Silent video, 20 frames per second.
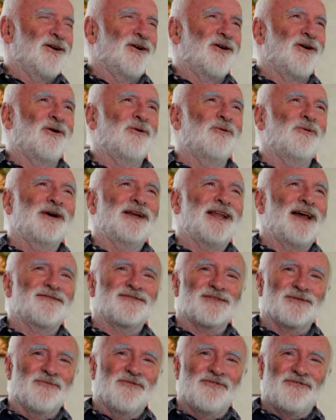Oh, we'd
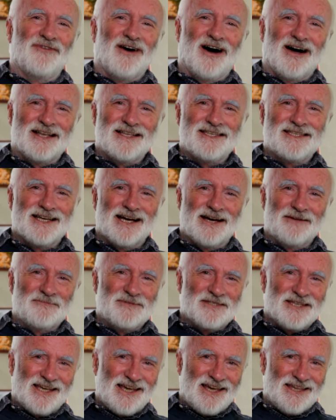have some fine
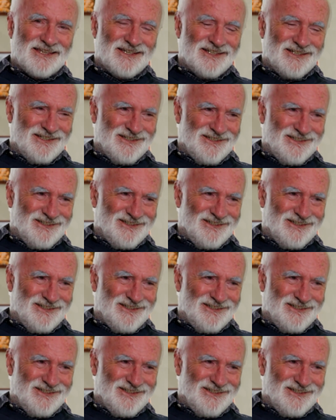times together.